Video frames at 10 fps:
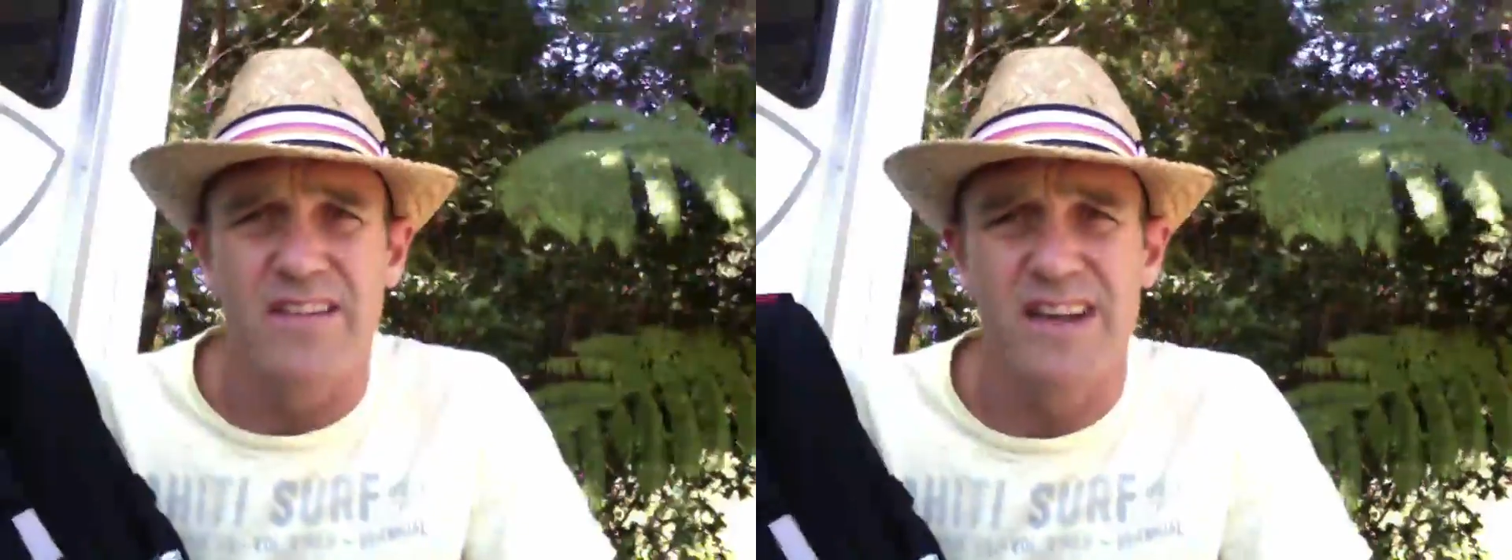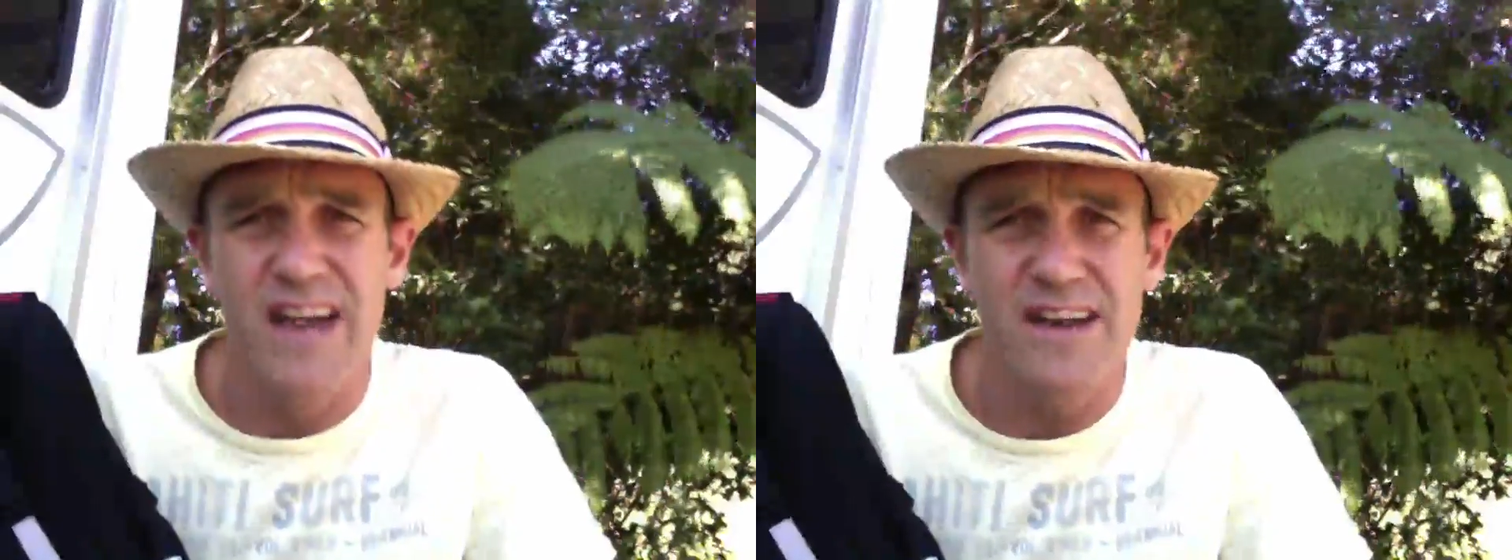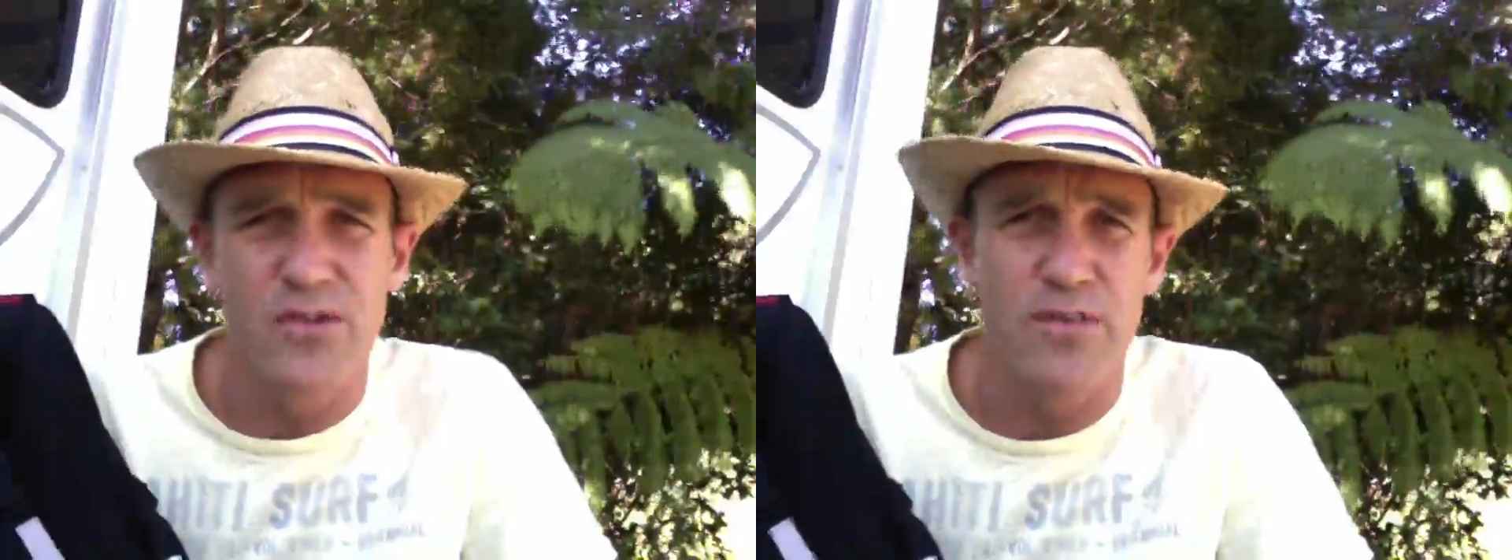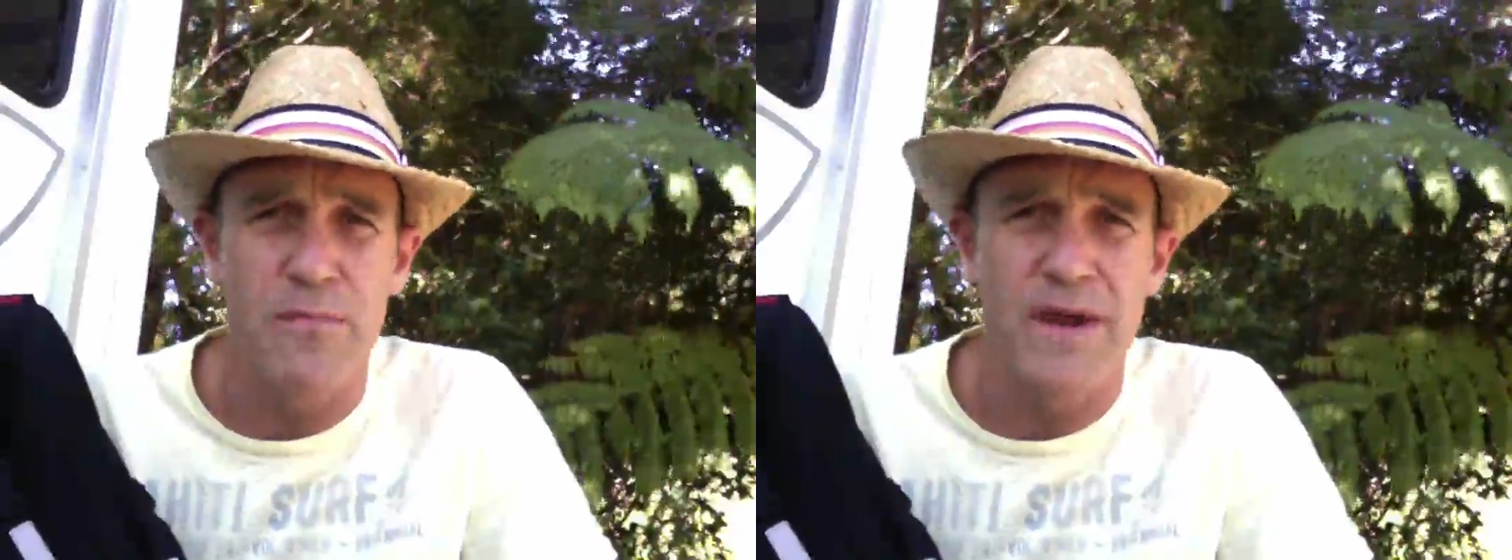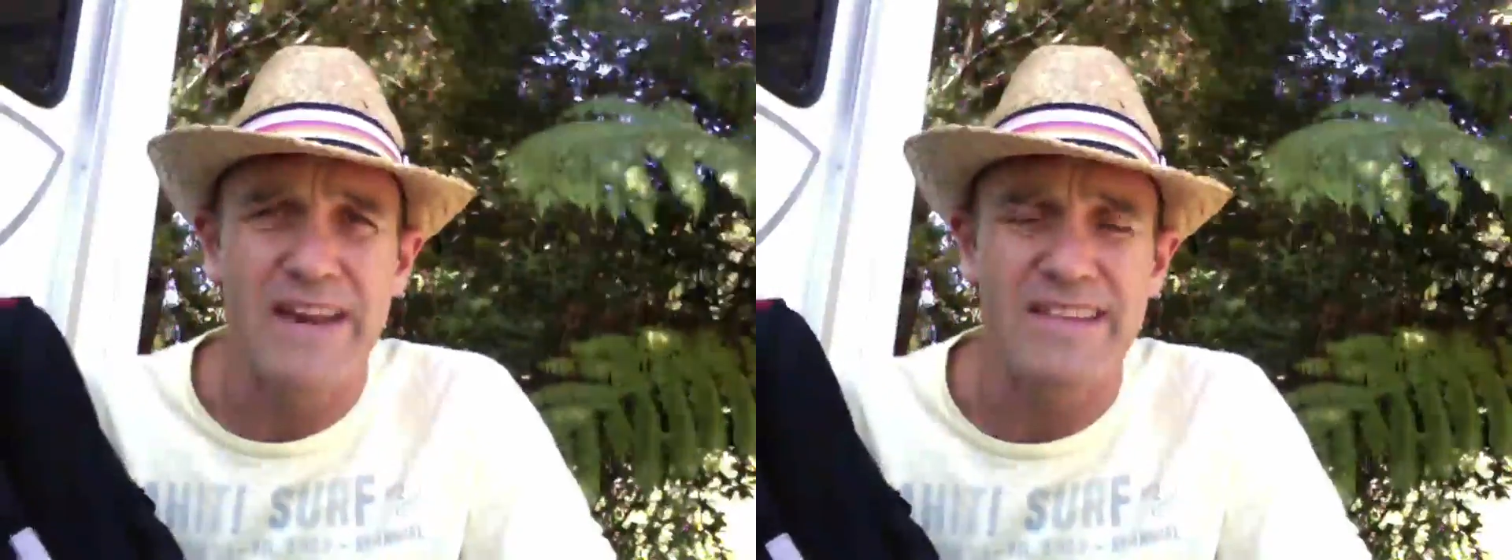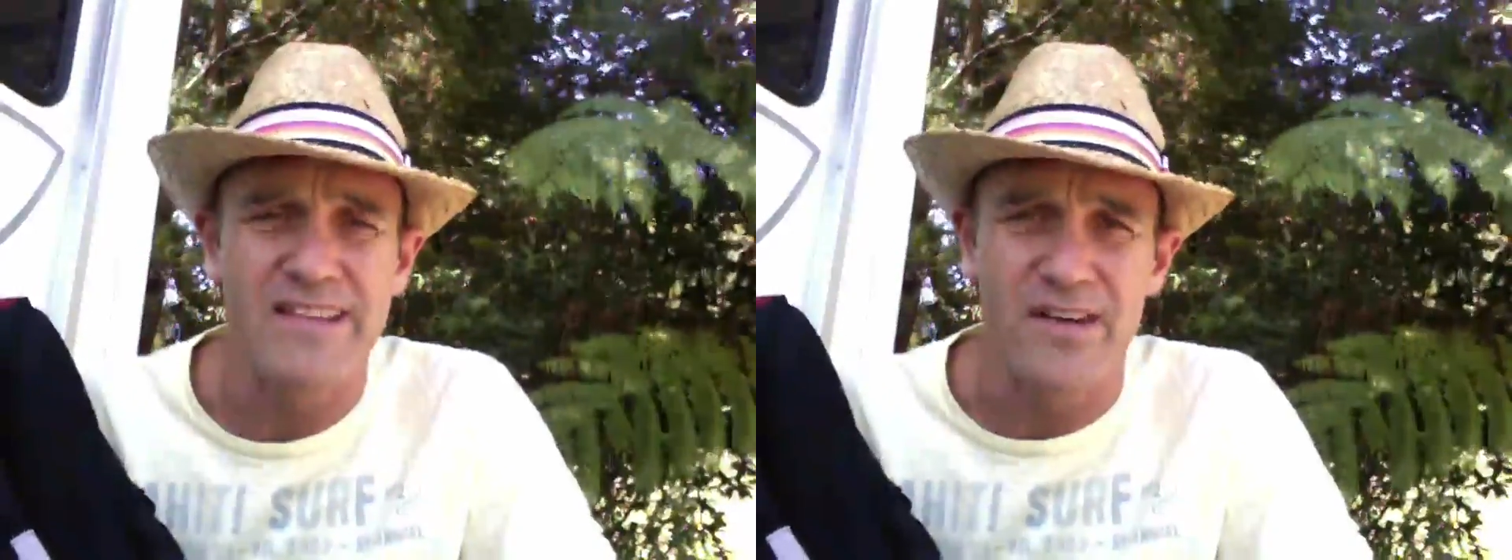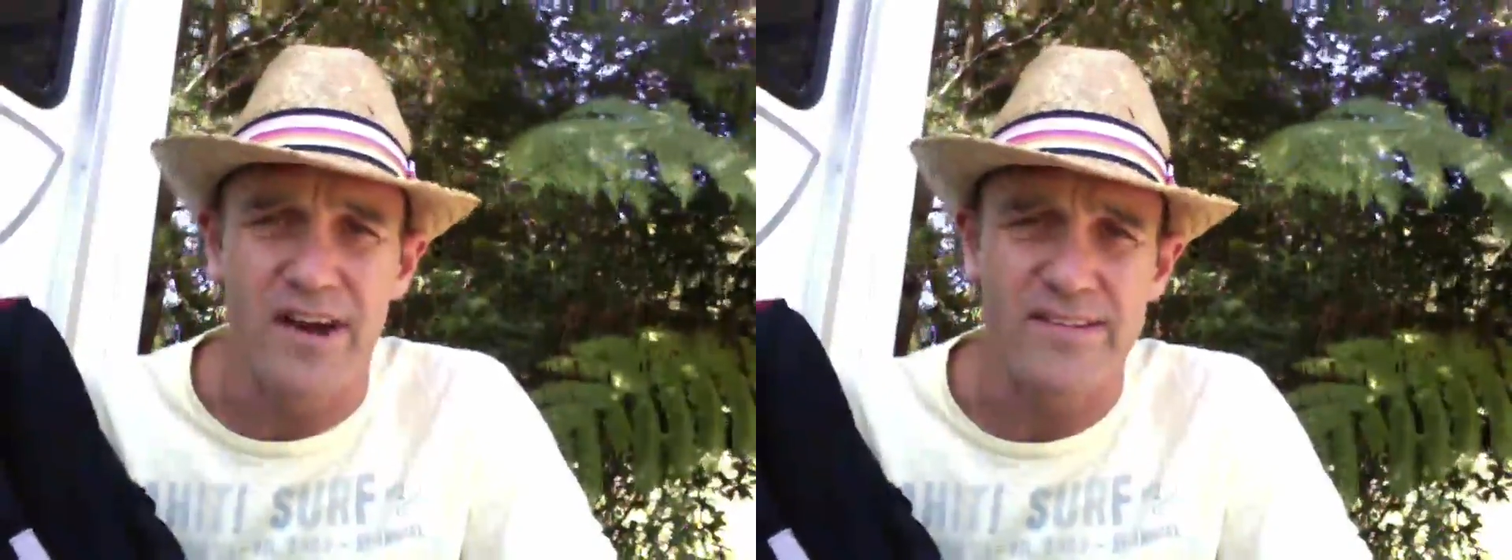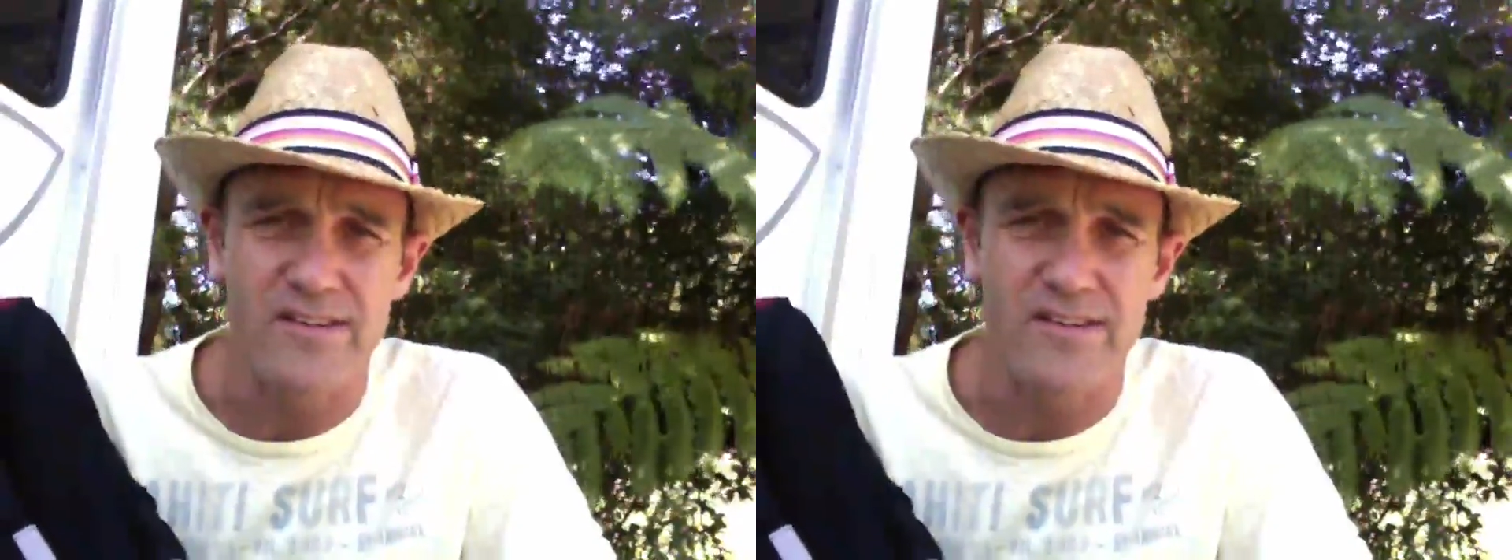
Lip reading: deluxe orthopedic designs.